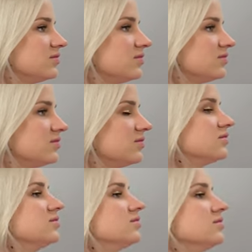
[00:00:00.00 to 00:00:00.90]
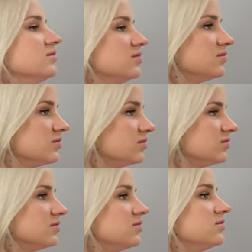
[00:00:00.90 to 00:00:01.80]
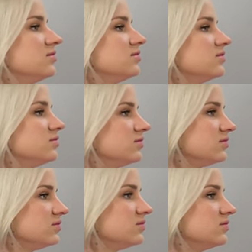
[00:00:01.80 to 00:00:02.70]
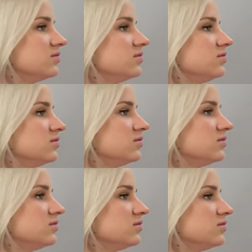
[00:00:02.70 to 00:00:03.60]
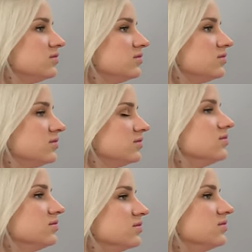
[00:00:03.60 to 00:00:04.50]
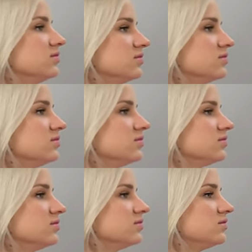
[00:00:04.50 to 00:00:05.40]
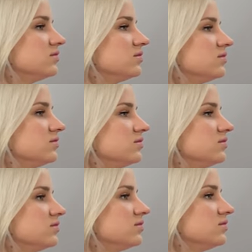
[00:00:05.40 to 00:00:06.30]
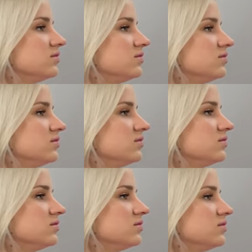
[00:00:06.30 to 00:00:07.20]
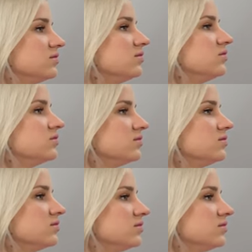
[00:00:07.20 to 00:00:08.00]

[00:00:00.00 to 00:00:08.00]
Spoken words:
(not speaking)